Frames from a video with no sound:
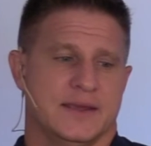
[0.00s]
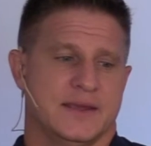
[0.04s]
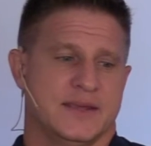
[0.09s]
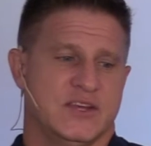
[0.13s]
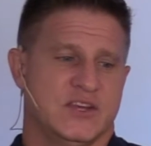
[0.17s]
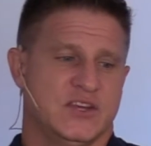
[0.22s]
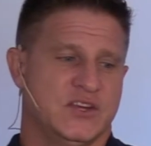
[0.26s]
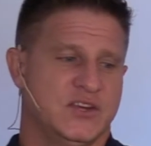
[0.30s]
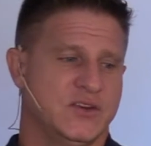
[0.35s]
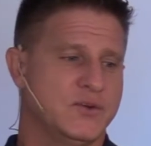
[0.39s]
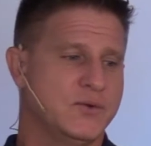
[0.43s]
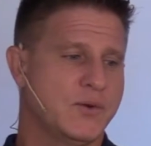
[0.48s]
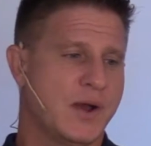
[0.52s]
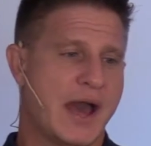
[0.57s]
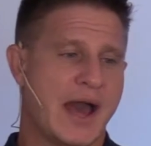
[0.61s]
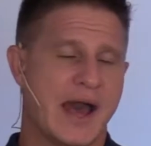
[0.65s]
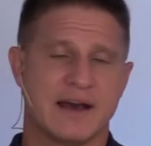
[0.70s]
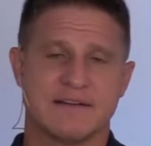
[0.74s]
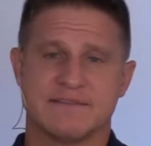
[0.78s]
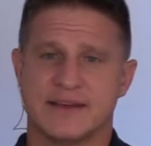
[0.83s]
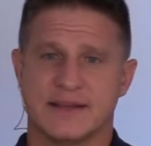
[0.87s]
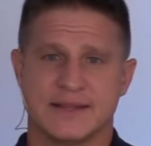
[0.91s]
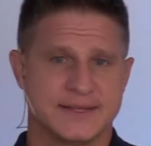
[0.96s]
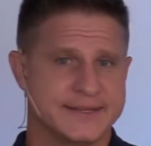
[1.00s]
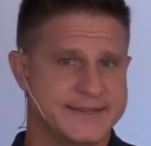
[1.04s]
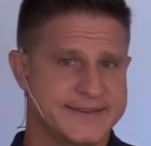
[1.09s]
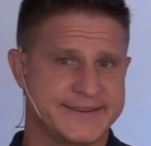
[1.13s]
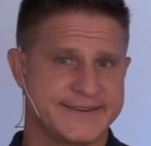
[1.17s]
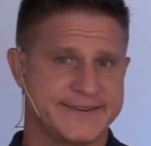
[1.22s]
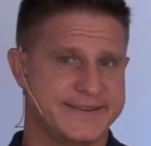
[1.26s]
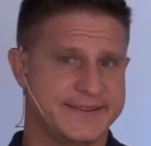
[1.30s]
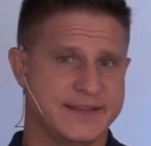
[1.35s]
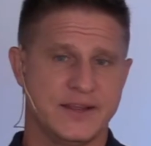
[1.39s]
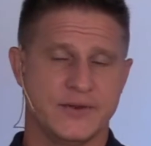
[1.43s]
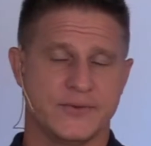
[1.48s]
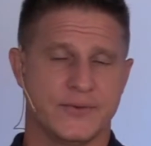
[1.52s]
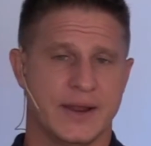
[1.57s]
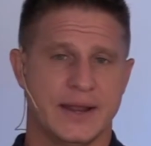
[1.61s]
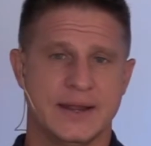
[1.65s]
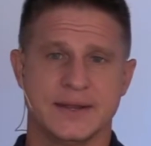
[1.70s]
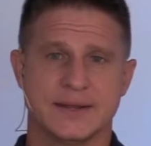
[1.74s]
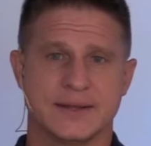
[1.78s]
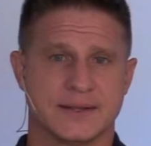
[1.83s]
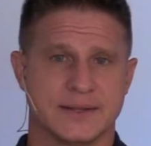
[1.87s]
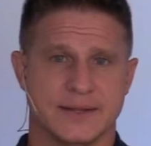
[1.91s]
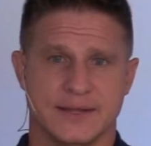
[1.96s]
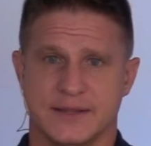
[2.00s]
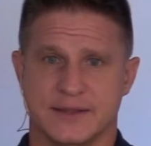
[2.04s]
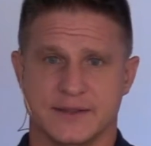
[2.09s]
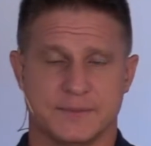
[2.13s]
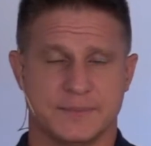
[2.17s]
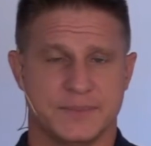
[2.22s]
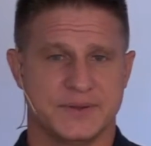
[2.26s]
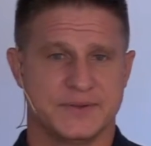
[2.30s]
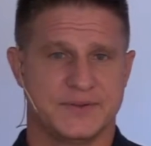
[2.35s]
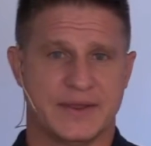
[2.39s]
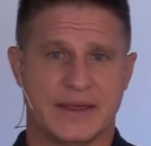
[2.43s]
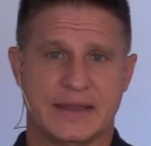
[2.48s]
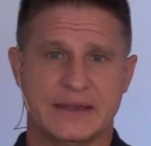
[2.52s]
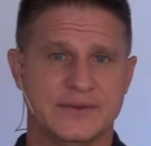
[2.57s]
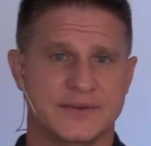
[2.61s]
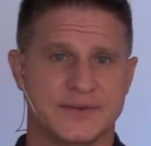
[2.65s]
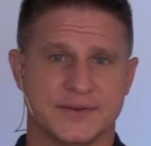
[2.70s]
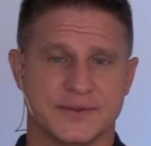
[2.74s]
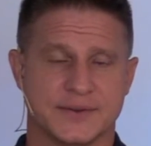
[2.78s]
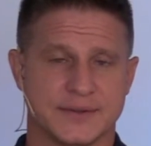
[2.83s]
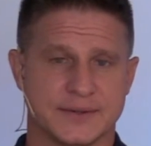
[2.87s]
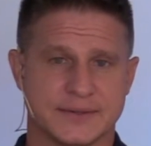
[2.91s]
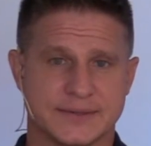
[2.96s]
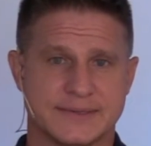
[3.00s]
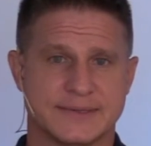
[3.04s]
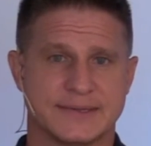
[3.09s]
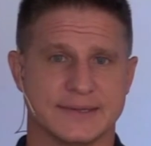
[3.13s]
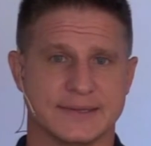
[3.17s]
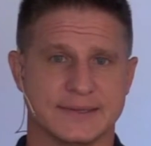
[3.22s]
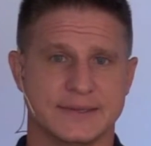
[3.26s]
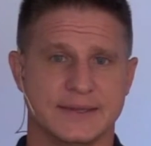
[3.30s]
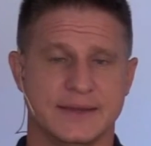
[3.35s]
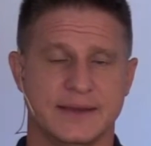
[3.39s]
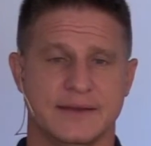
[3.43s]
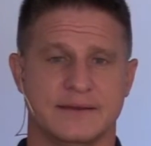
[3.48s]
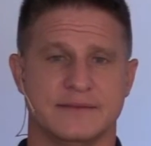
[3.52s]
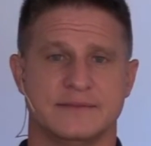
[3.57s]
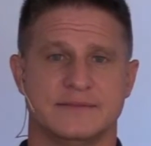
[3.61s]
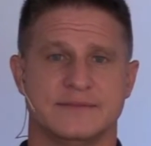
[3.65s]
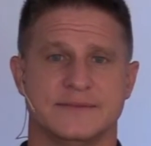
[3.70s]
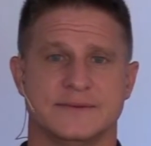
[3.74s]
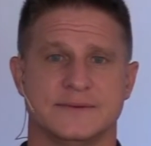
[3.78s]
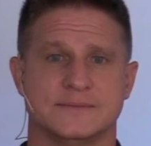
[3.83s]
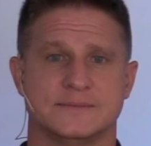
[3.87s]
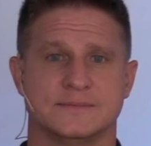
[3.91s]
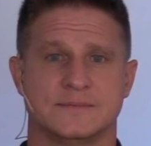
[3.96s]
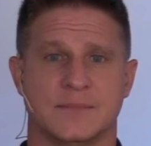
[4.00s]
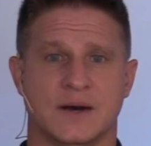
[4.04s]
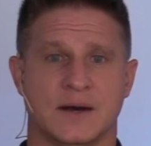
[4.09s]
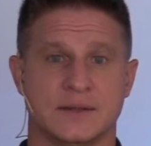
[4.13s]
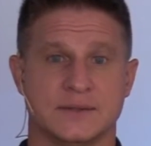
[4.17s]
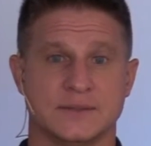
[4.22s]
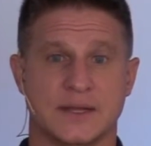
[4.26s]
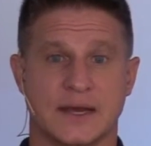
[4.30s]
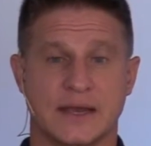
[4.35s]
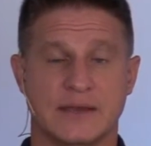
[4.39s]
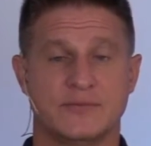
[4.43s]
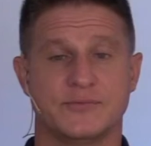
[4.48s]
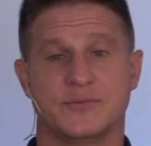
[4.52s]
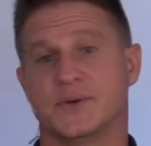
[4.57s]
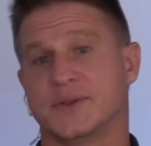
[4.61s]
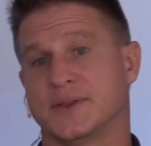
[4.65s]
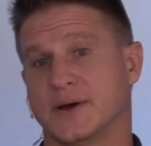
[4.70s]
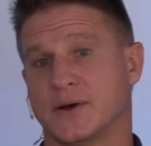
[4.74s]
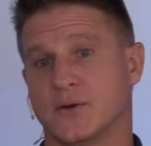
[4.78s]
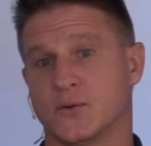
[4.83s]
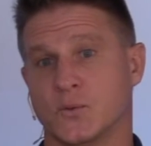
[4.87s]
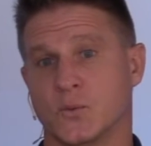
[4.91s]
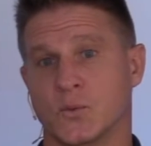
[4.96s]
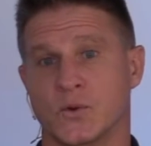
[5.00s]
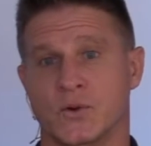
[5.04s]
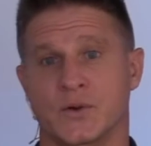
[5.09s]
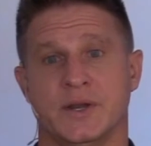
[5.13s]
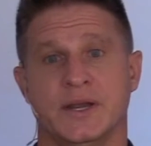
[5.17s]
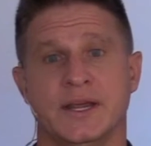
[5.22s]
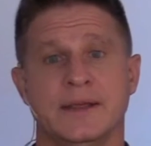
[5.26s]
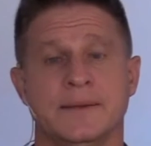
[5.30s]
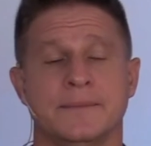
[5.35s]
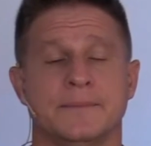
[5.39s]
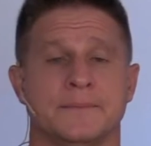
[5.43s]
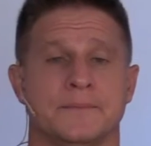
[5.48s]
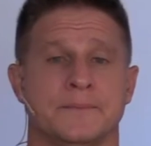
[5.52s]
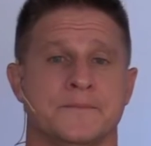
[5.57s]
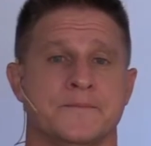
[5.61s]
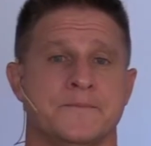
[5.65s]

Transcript: you have at least theoretically the potential to live a life without worry.